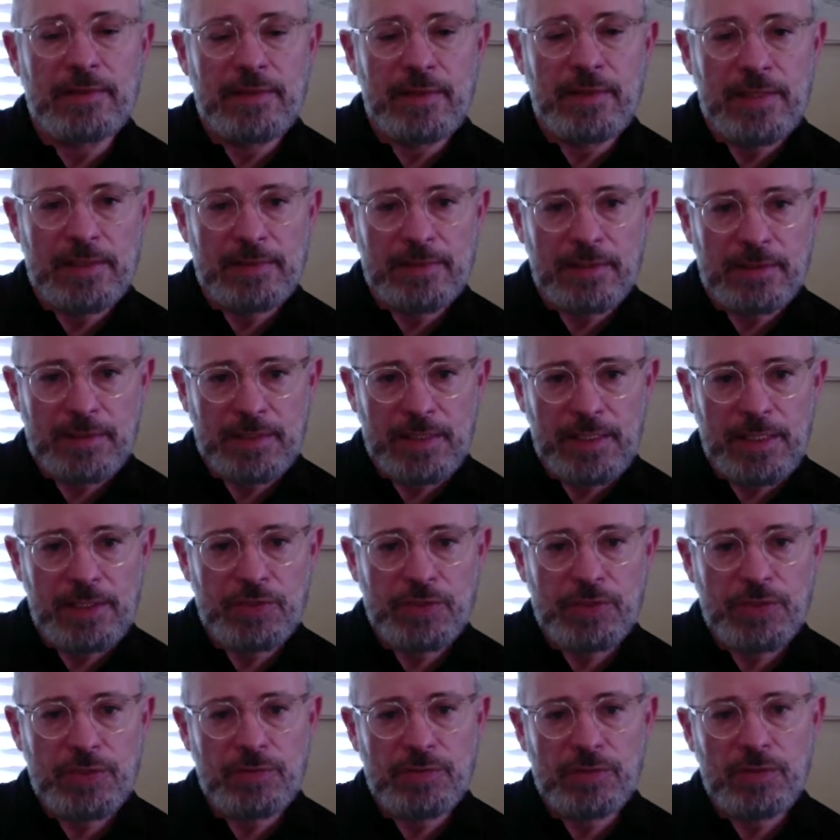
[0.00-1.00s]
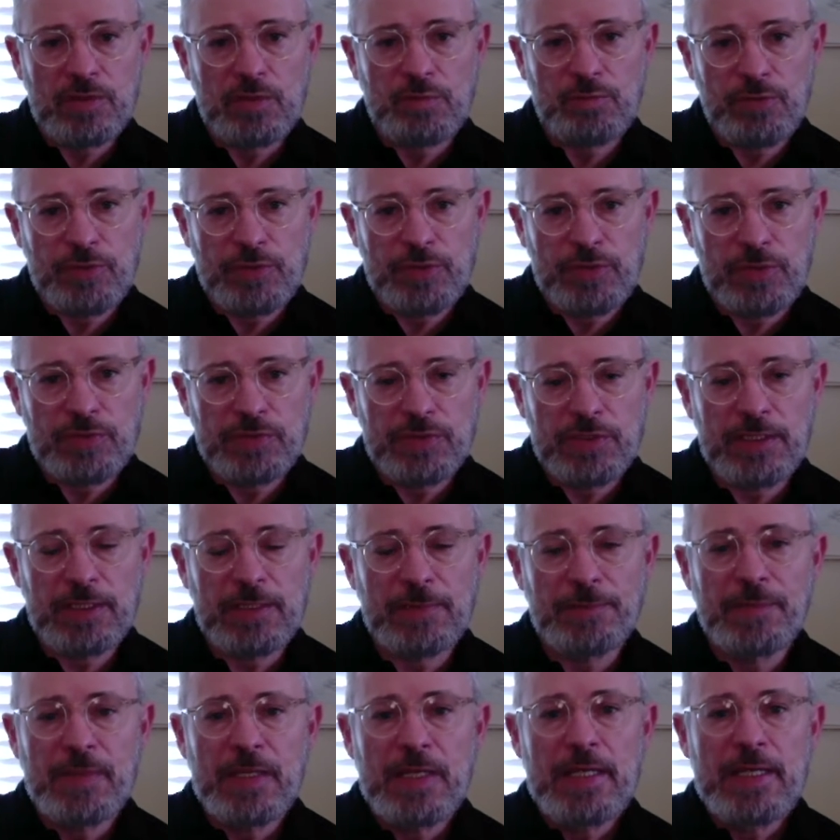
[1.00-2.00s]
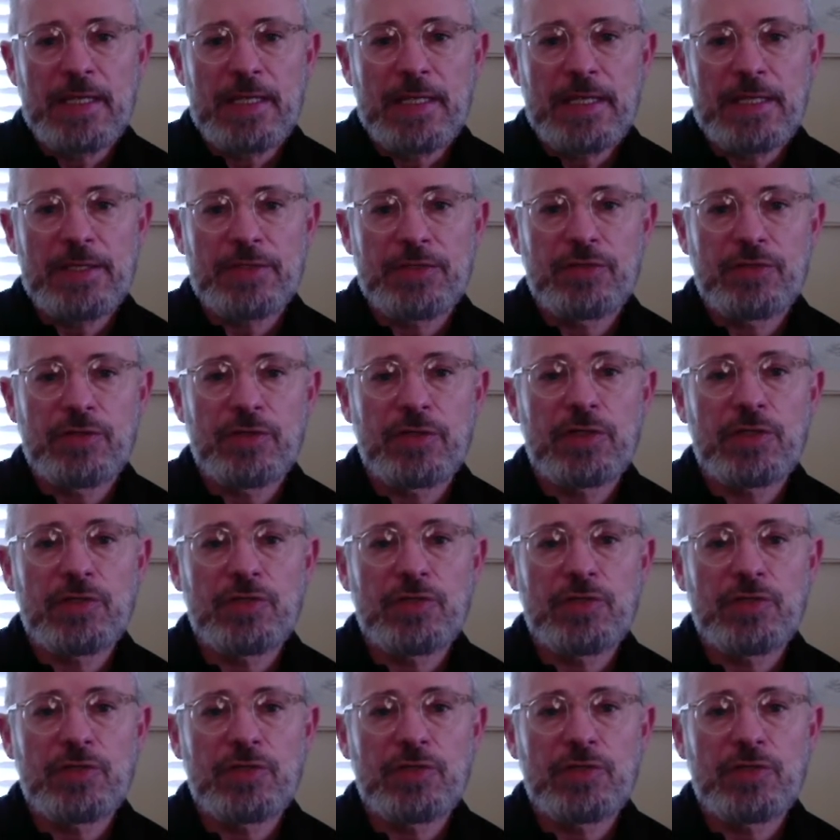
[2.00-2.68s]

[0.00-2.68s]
that the T H two that's producing is going to